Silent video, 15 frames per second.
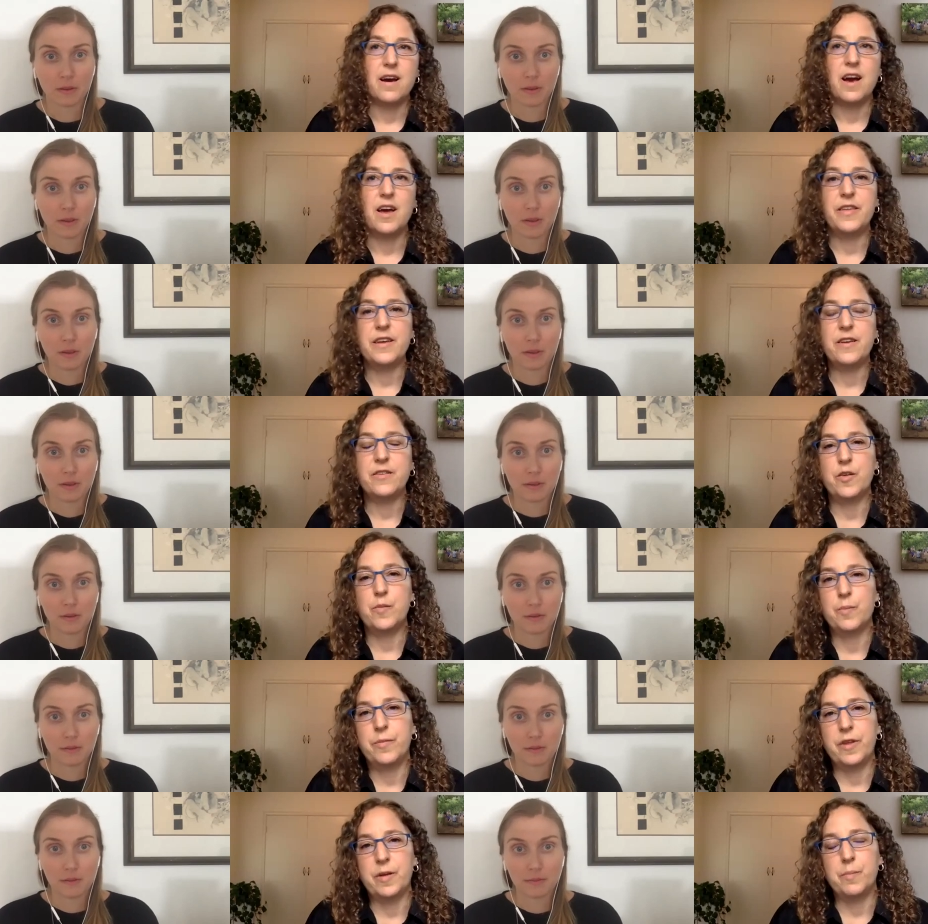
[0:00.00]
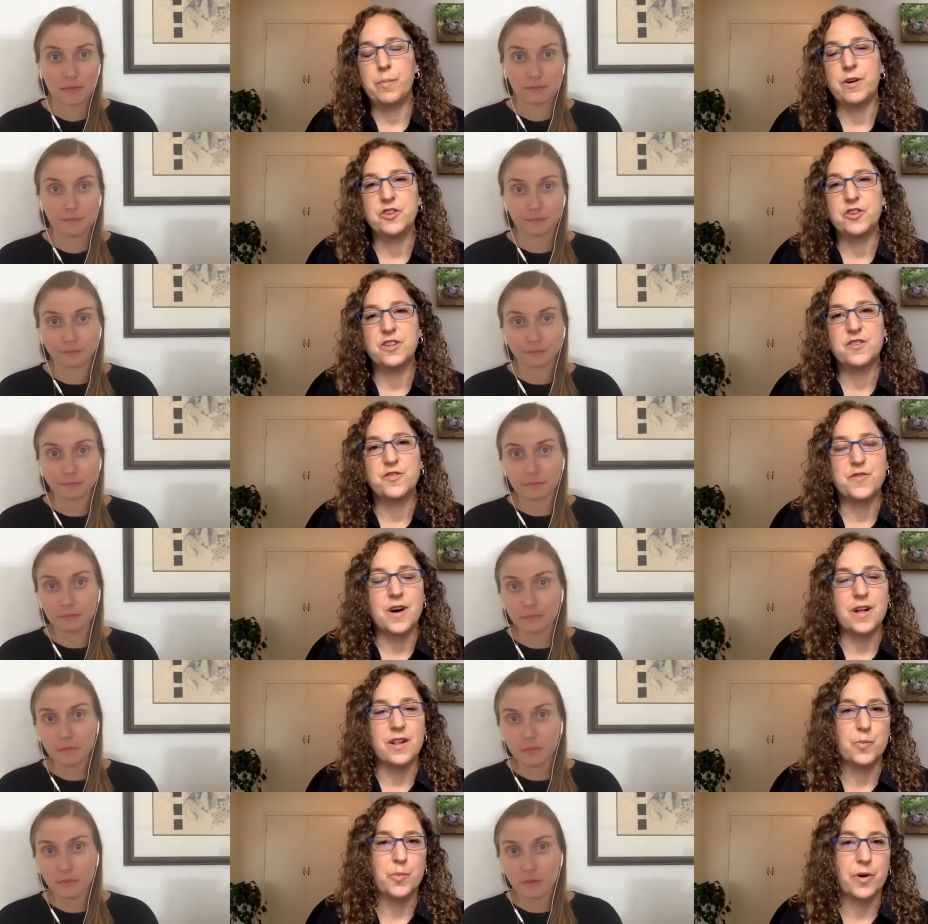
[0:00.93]
Speaker 1: I think that that budgets
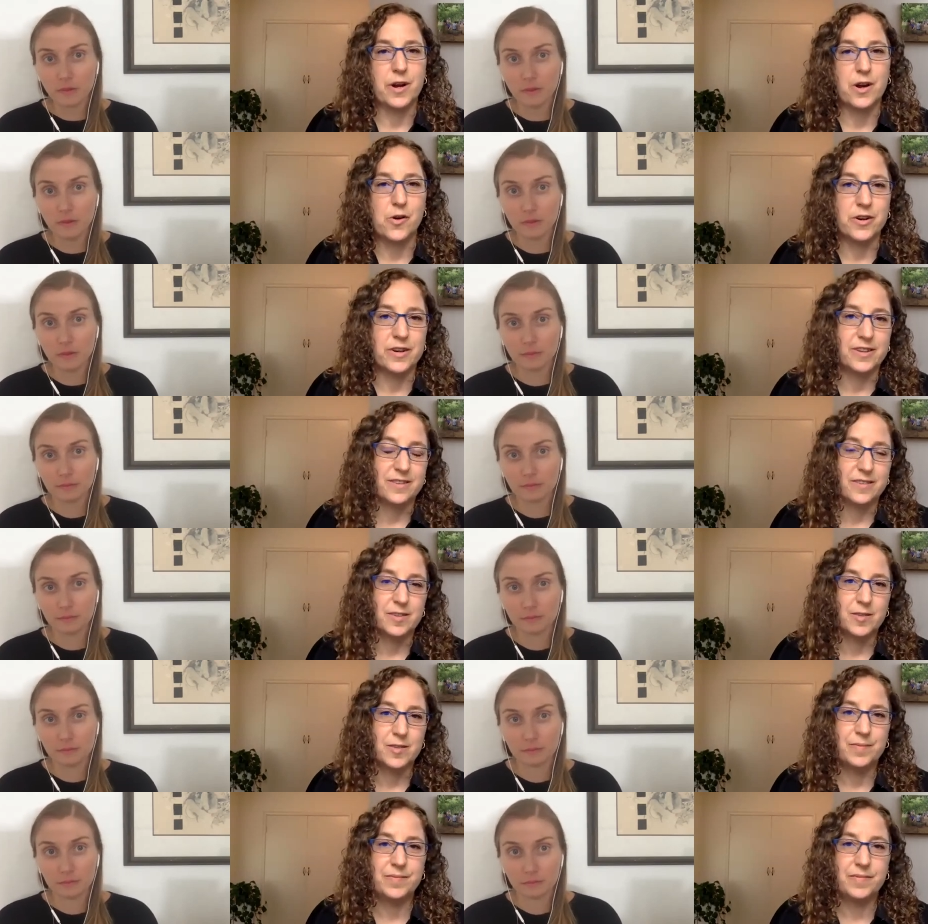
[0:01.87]
follow priorities.